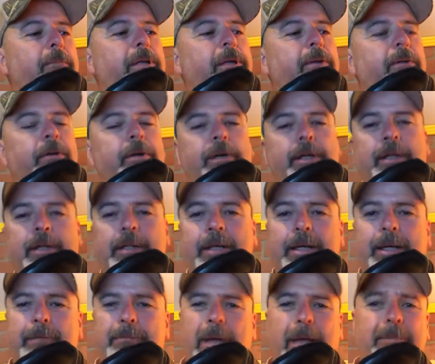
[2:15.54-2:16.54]
green,
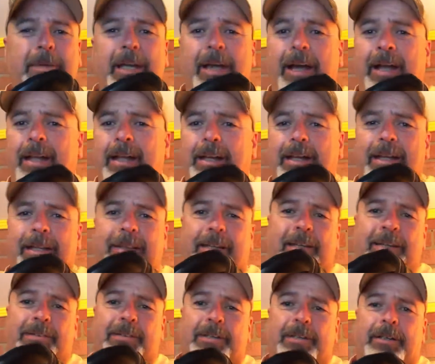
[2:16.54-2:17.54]
and maybe I could get
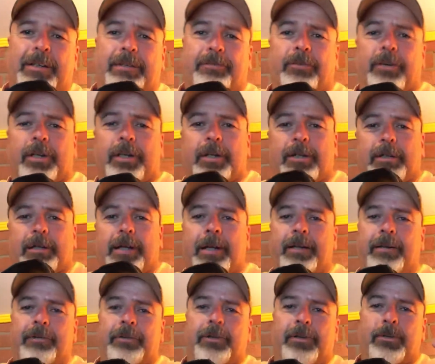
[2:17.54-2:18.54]
this in a different color. I
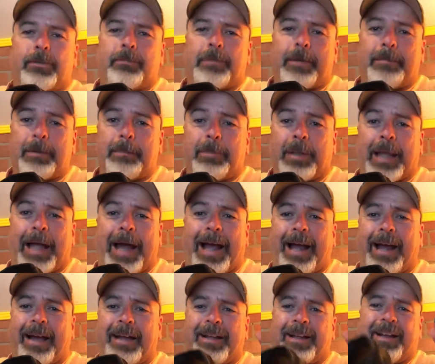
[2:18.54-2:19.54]
don't know, maybe
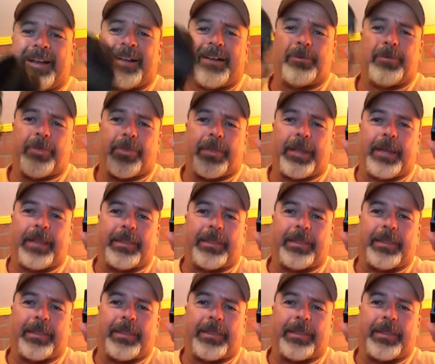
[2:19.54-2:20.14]
black. I don't think